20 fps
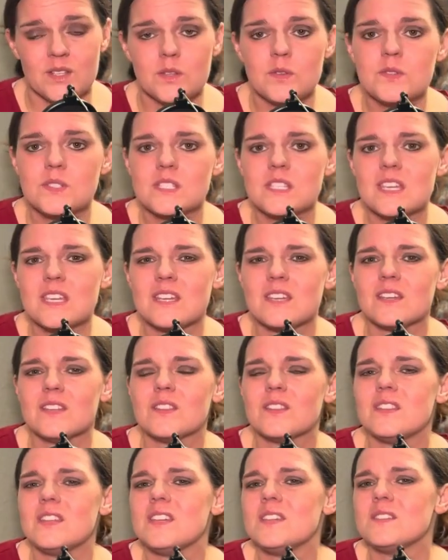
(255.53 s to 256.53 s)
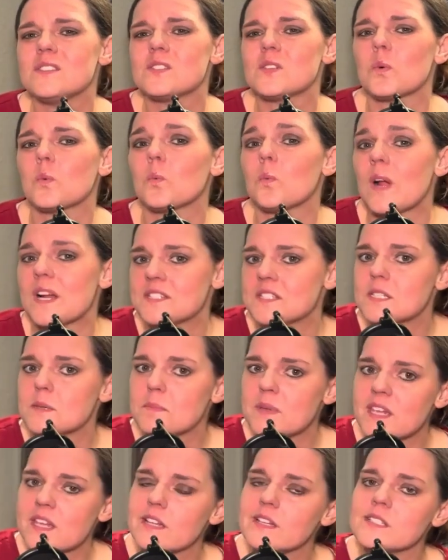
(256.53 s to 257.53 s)
You see, these
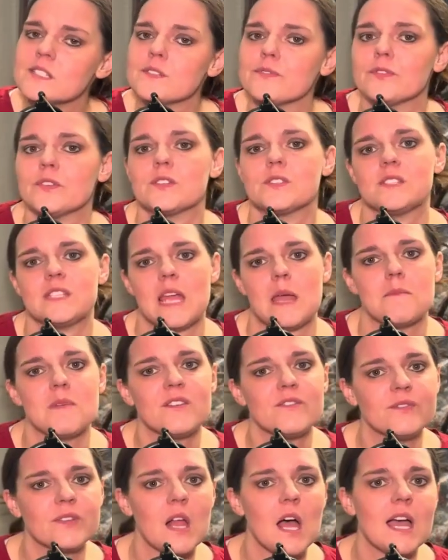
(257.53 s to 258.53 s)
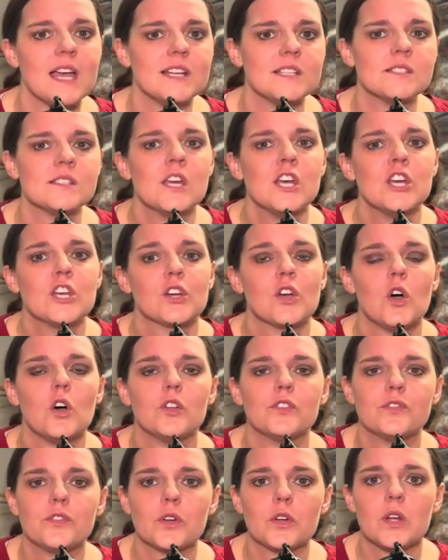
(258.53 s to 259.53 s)
recipes for salmon flies
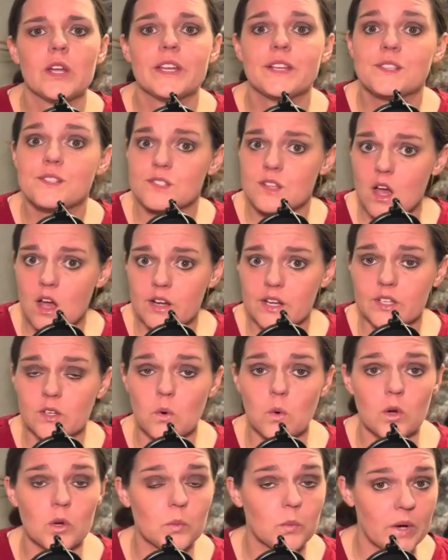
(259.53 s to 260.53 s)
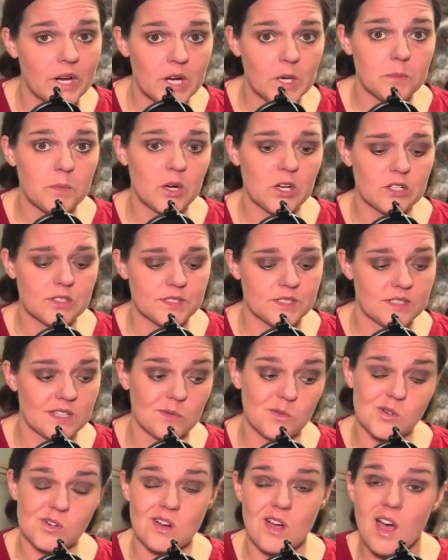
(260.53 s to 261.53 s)
called for exotic or rare birds that
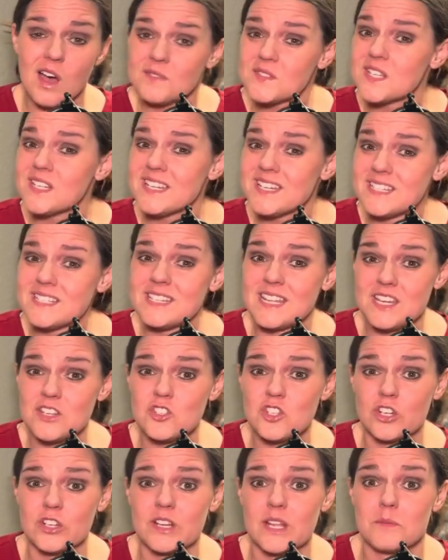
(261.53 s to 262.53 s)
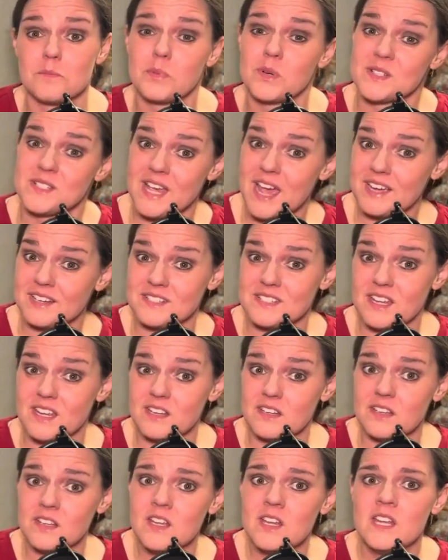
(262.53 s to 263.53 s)
were often endangered and
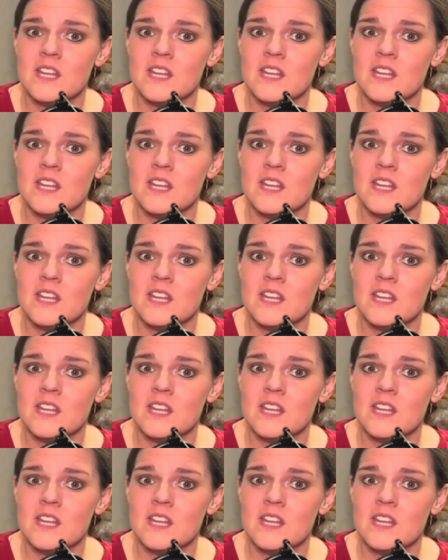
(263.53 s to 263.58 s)
protected.